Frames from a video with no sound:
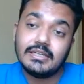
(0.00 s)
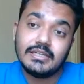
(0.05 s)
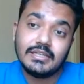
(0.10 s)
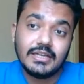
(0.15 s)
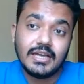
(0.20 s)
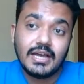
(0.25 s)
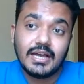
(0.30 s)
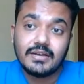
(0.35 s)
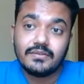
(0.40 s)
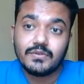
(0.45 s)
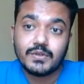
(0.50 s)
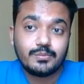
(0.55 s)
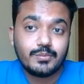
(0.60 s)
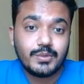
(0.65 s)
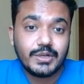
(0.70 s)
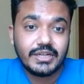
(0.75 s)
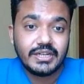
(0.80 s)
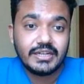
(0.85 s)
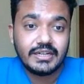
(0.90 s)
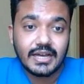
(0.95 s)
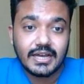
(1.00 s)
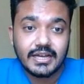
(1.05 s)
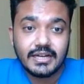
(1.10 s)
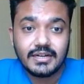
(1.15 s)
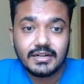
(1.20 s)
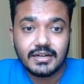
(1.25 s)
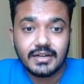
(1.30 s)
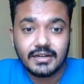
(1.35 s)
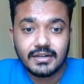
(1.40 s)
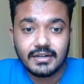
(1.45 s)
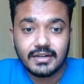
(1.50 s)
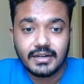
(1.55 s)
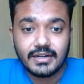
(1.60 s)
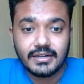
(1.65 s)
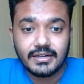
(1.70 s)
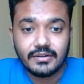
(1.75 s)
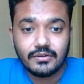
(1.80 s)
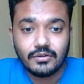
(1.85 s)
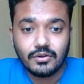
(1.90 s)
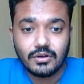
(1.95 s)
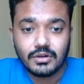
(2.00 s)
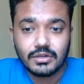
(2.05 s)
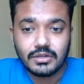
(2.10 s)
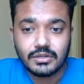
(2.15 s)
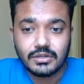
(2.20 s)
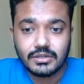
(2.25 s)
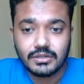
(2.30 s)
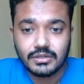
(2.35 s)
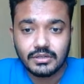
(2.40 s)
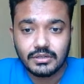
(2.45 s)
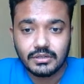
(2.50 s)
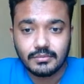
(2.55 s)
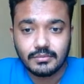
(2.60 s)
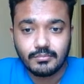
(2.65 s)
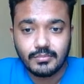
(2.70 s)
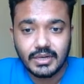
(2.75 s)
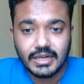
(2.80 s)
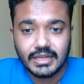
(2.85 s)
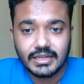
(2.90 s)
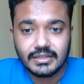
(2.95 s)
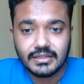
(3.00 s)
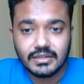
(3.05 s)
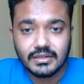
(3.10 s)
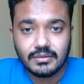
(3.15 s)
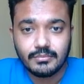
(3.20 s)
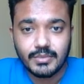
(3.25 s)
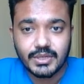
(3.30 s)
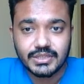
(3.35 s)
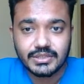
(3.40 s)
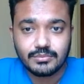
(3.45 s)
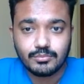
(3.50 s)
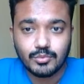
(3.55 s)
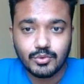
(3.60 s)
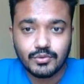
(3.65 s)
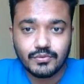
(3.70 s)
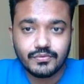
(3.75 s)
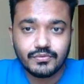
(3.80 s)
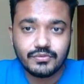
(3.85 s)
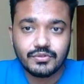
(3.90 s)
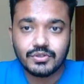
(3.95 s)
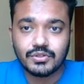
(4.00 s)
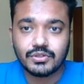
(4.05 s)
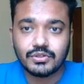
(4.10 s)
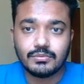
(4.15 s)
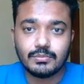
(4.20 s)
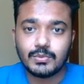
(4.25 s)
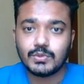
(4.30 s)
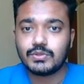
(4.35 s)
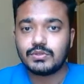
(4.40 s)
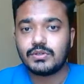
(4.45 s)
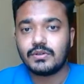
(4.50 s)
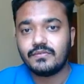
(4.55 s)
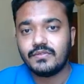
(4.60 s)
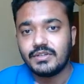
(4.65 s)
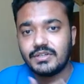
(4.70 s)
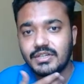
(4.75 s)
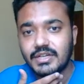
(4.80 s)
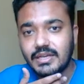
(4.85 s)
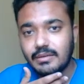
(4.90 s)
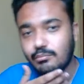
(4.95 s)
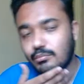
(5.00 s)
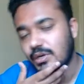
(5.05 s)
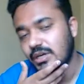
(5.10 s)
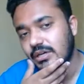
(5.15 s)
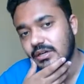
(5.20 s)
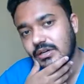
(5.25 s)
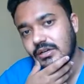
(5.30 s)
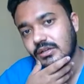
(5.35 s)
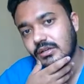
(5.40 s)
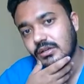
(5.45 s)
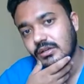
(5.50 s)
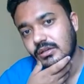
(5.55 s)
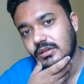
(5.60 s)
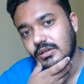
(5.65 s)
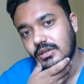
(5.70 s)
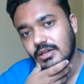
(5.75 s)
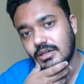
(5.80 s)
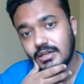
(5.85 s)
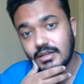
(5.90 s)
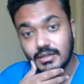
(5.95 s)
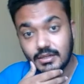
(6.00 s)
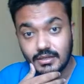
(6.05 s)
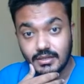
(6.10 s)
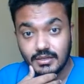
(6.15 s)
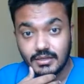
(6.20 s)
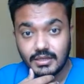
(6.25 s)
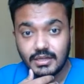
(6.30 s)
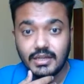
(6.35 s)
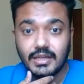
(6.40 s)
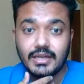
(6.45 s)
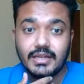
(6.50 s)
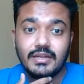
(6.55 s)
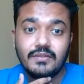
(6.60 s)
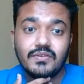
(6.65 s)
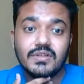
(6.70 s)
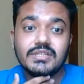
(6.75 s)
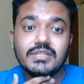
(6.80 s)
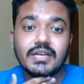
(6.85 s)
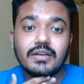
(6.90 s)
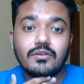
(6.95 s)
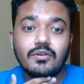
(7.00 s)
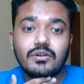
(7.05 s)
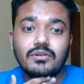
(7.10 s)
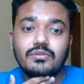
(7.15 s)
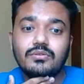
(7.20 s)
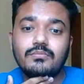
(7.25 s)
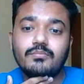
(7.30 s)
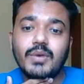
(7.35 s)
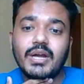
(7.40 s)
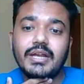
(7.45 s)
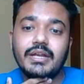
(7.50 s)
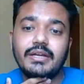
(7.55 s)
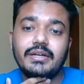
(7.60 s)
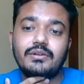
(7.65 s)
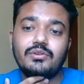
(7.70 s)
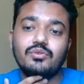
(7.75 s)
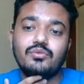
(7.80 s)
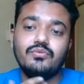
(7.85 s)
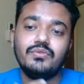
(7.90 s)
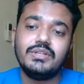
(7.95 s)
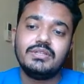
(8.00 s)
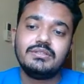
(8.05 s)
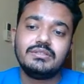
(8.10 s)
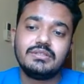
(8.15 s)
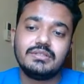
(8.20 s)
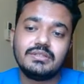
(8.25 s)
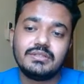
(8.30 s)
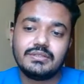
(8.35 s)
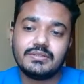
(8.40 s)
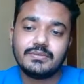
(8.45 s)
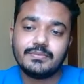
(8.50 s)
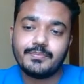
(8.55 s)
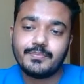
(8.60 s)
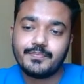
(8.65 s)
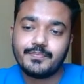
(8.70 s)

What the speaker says: Yeah, I was pretty tired and I did not play the best moves most of the time, but anyways, I got my two wins.